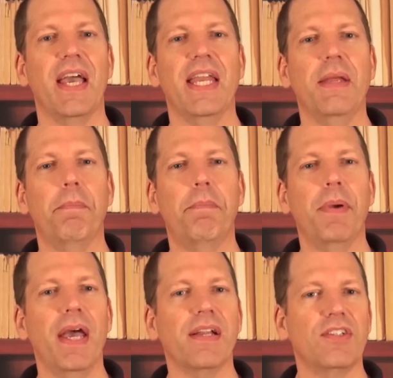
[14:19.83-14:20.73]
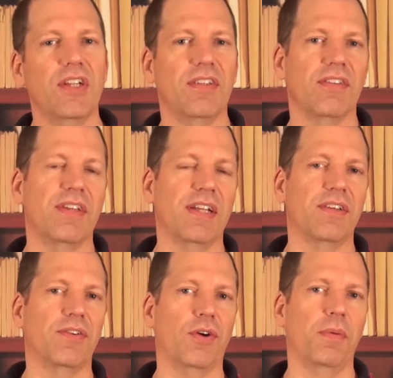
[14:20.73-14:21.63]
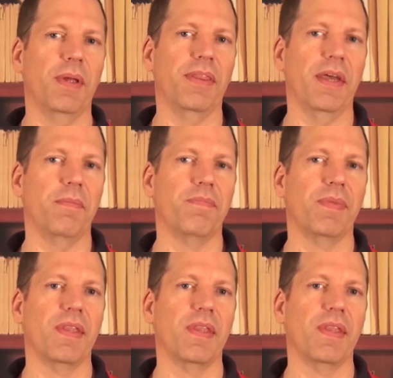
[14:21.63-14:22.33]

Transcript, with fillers: And he begged Jesus not to torment them.